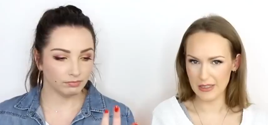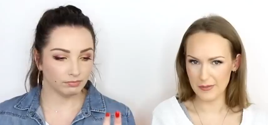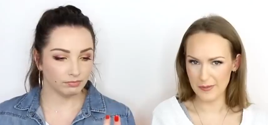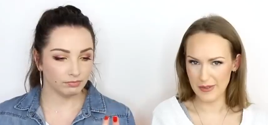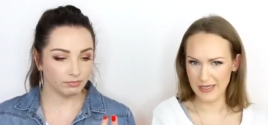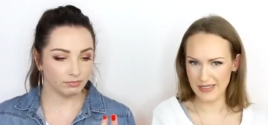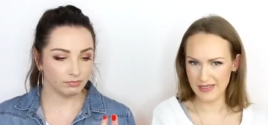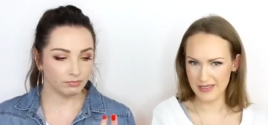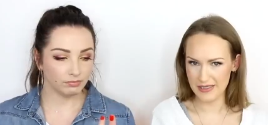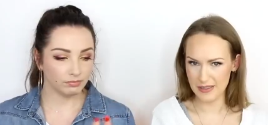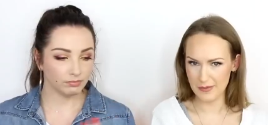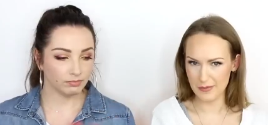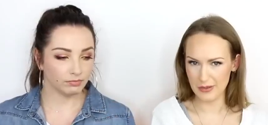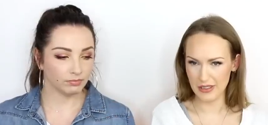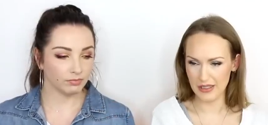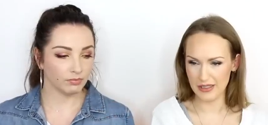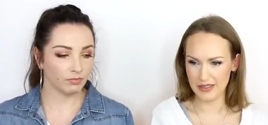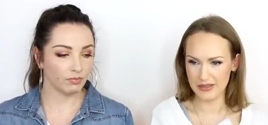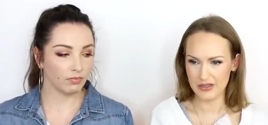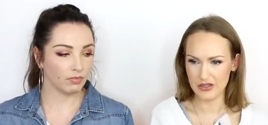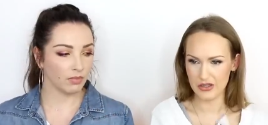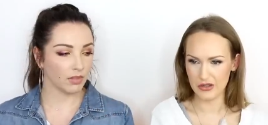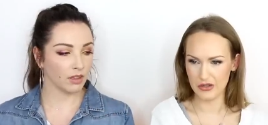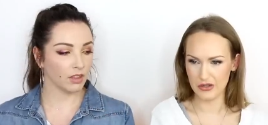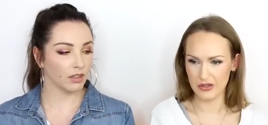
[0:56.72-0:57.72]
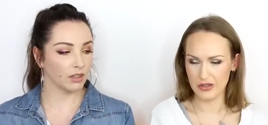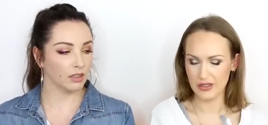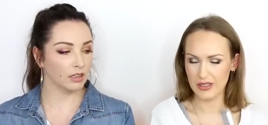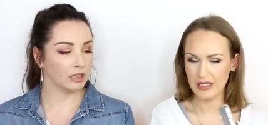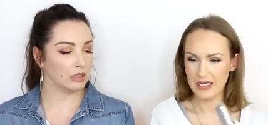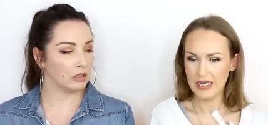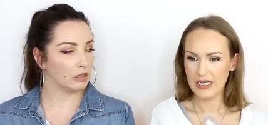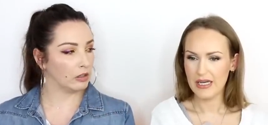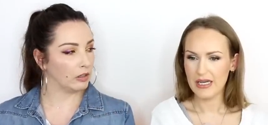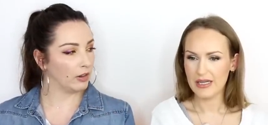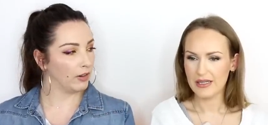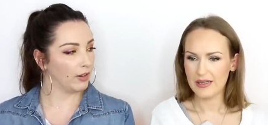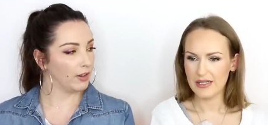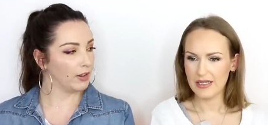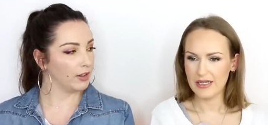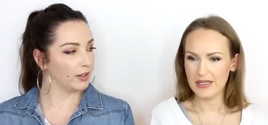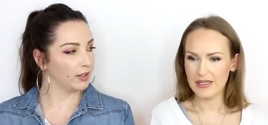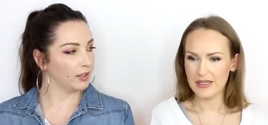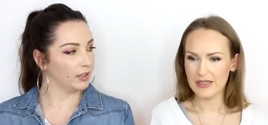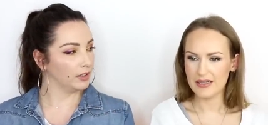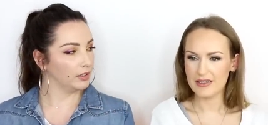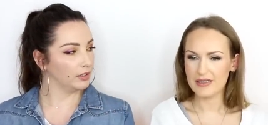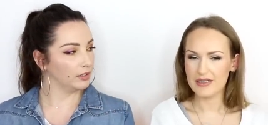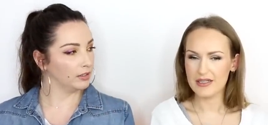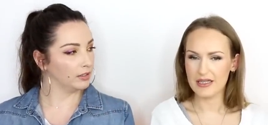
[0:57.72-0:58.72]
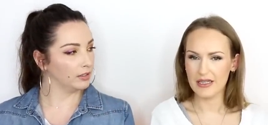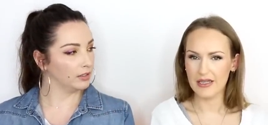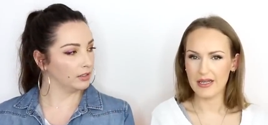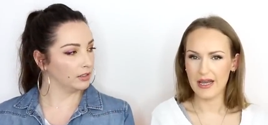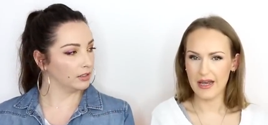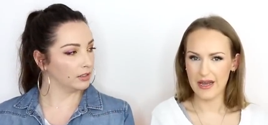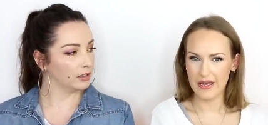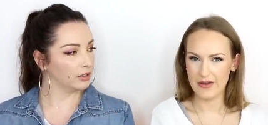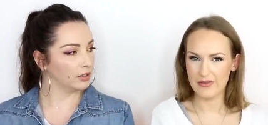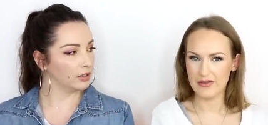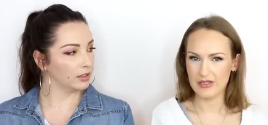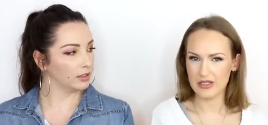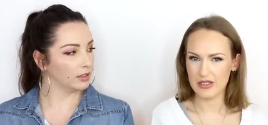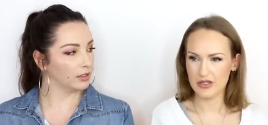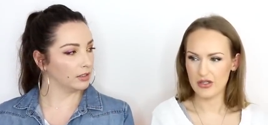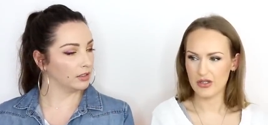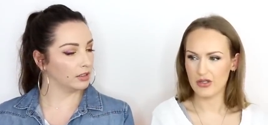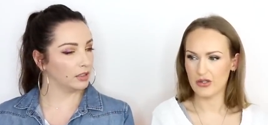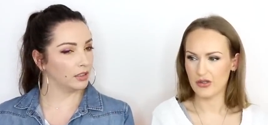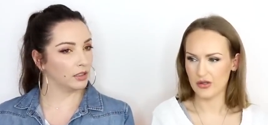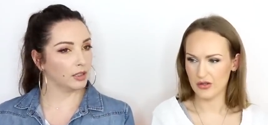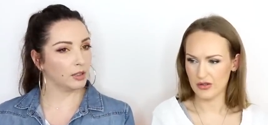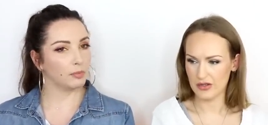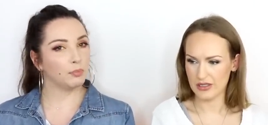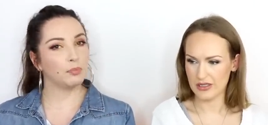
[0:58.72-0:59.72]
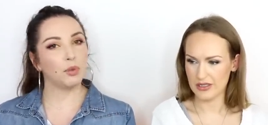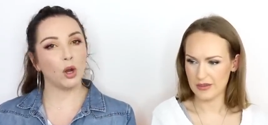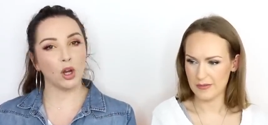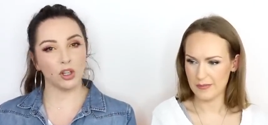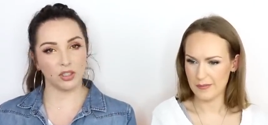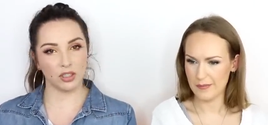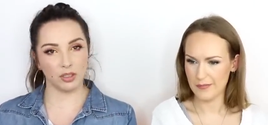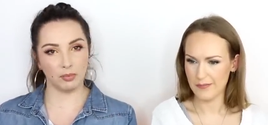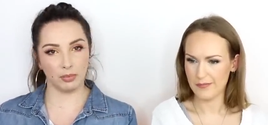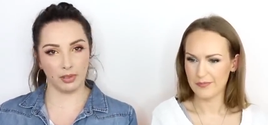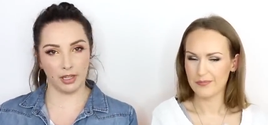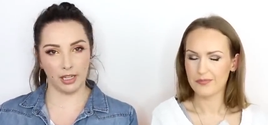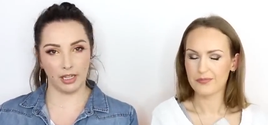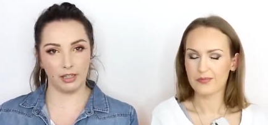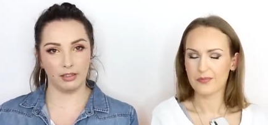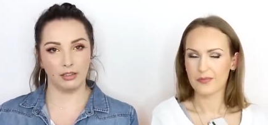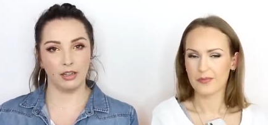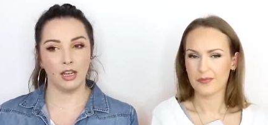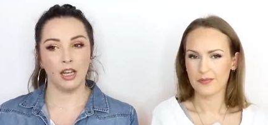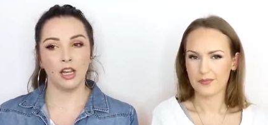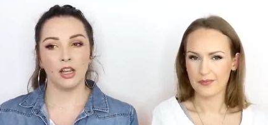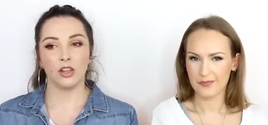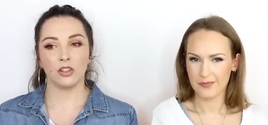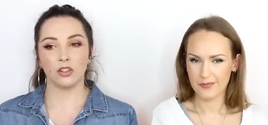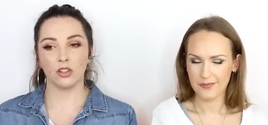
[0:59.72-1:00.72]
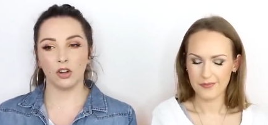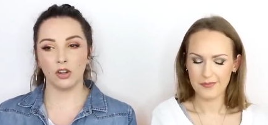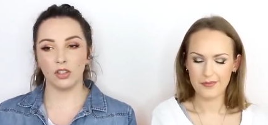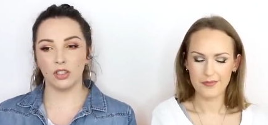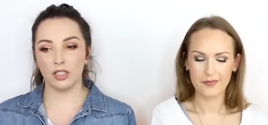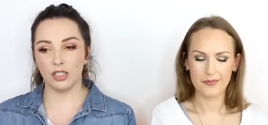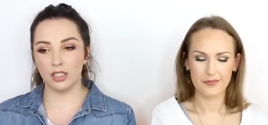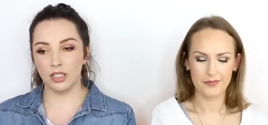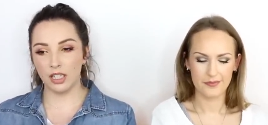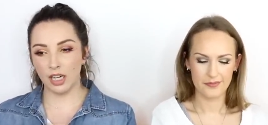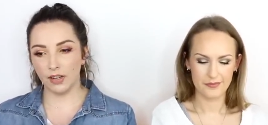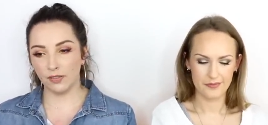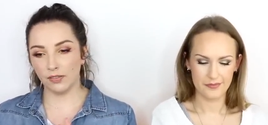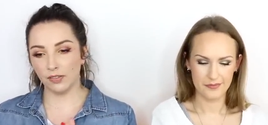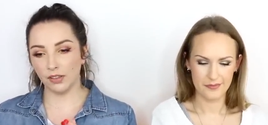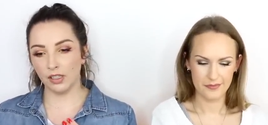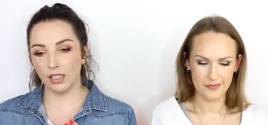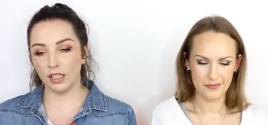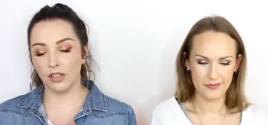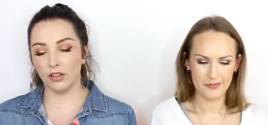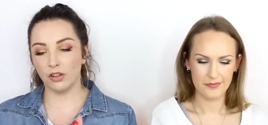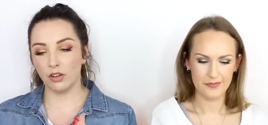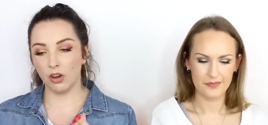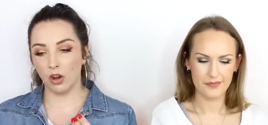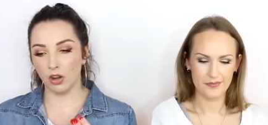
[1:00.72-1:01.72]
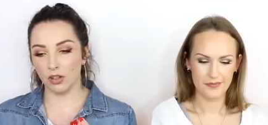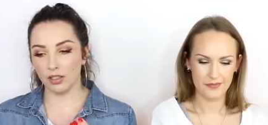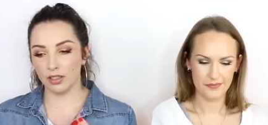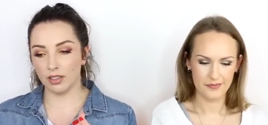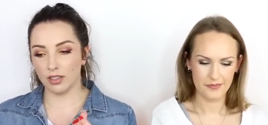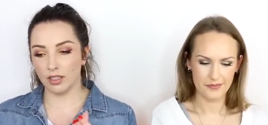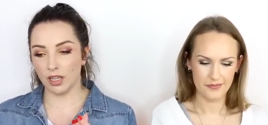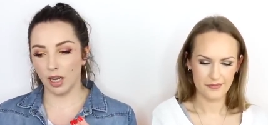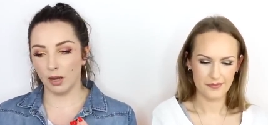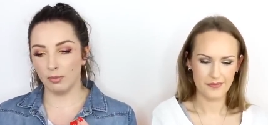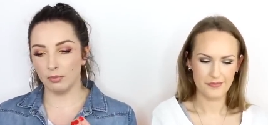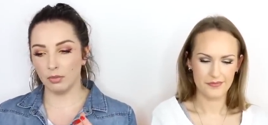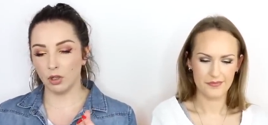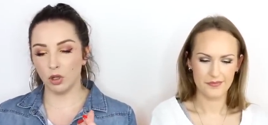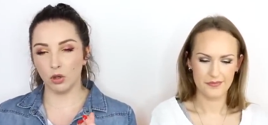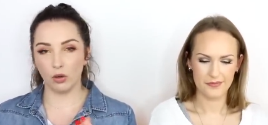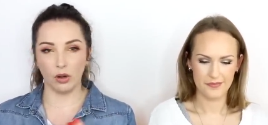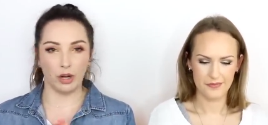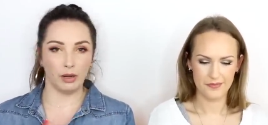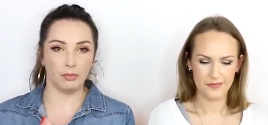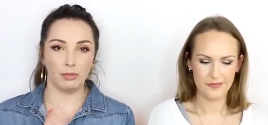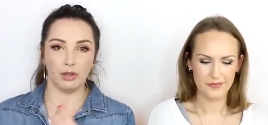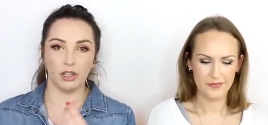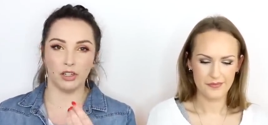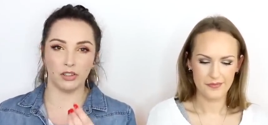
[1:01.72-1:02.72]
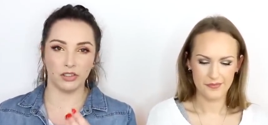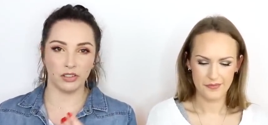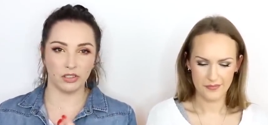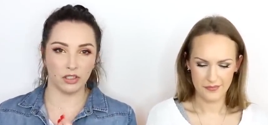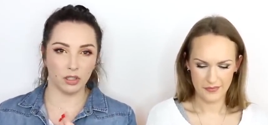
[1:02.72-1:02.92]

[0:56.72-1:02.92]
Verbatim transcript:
Speaker 1: to be similar to the Stila Heaven's Hues.
Speaker 2: Possibly. So it's definitely got some creaminess